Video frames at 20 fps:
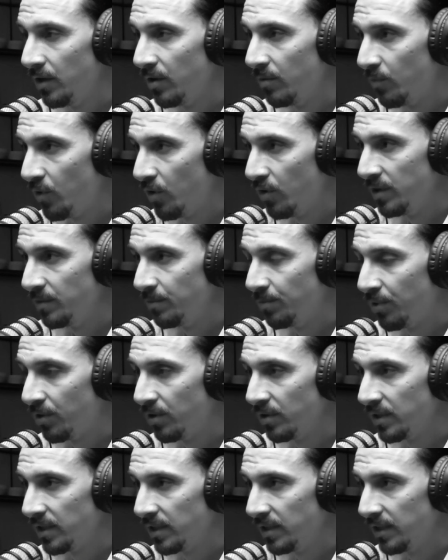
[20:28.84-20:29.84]
more
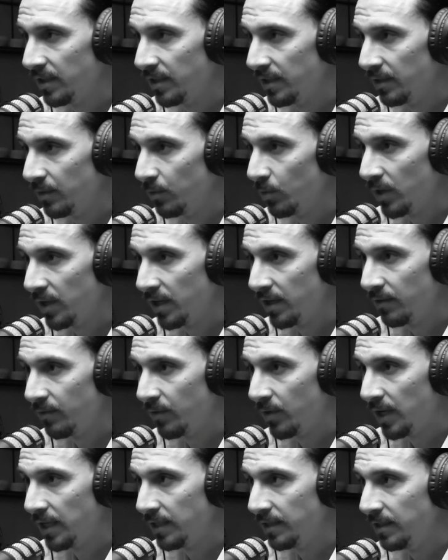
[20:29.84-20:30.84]
important than
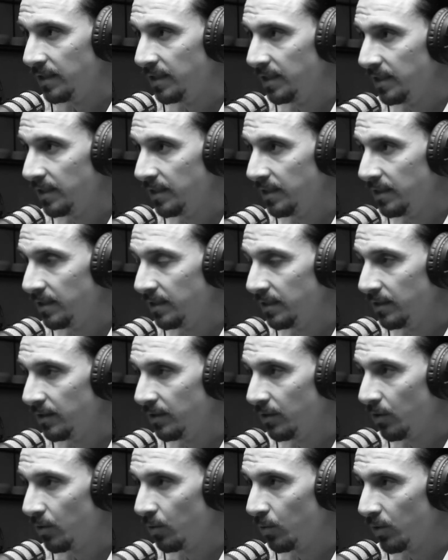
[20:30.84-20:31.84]
whatever I did
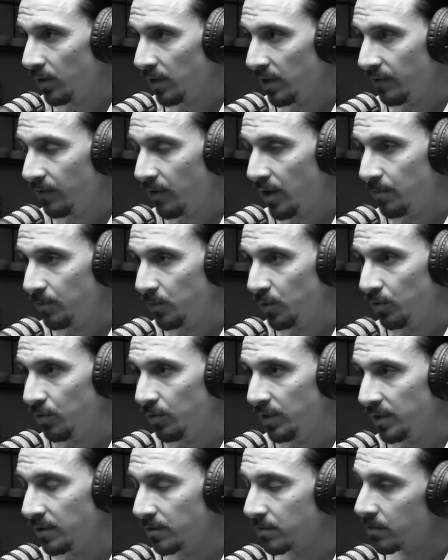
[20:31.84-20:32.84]
or whatever I'm
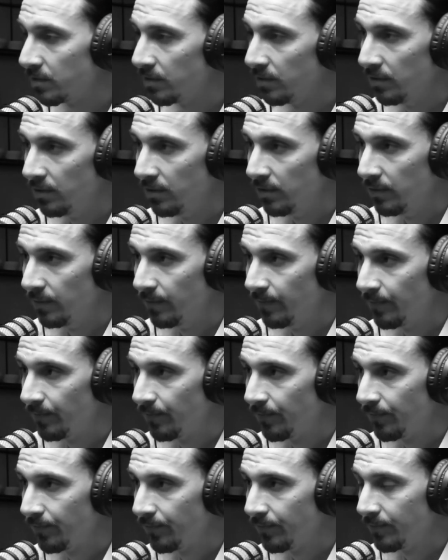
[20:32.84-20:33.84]
doing. So
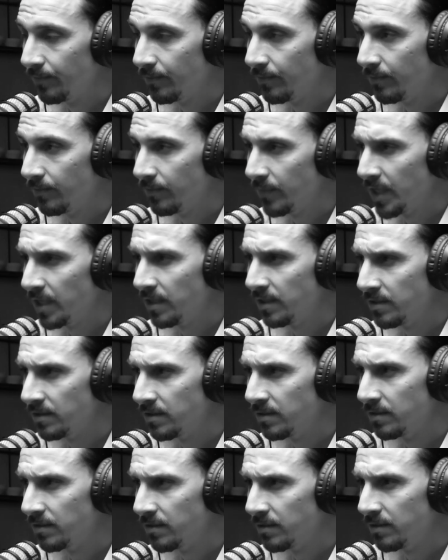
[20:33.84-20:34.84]
that
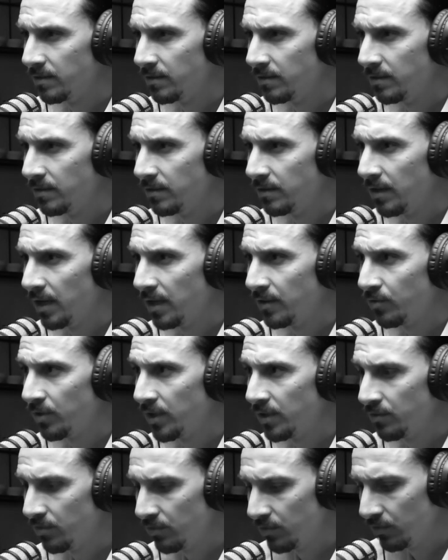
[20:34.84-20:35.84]
is, I
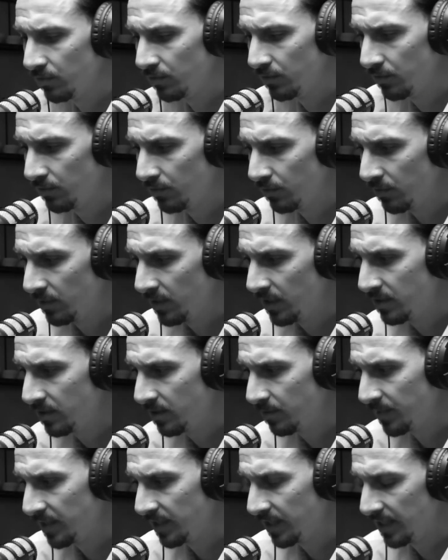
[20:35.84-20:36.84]
try to
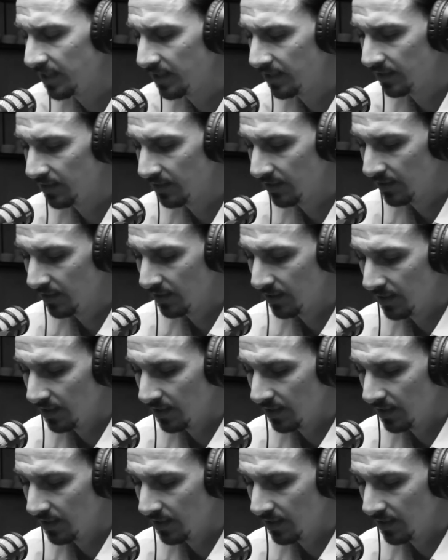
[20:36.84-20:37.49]
teach them and then